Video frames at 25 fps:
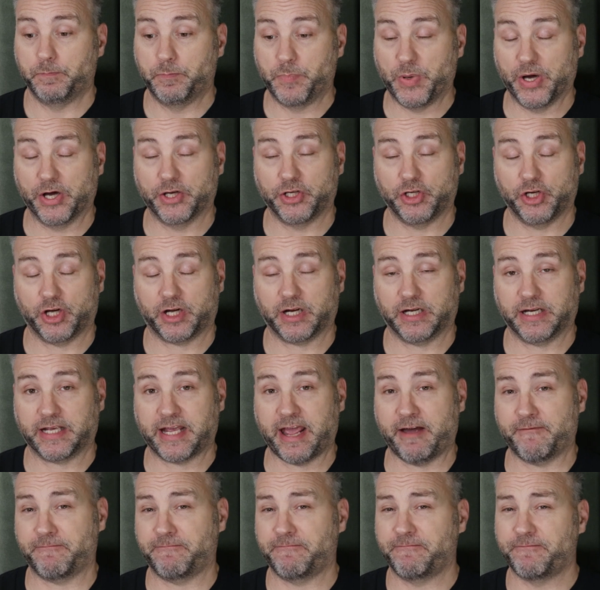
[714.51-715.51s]
but you're going to
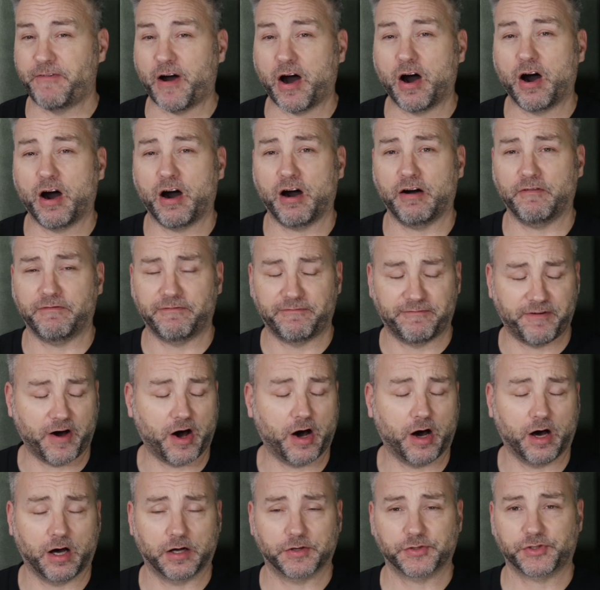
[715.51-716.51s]
get far,
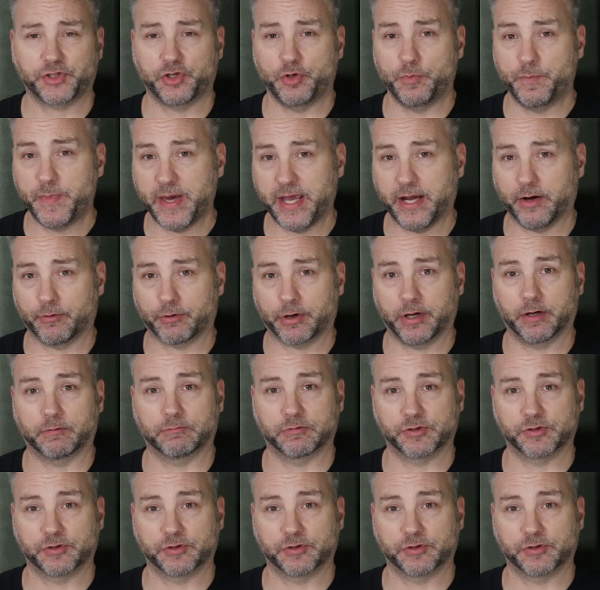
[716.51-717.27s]
far superior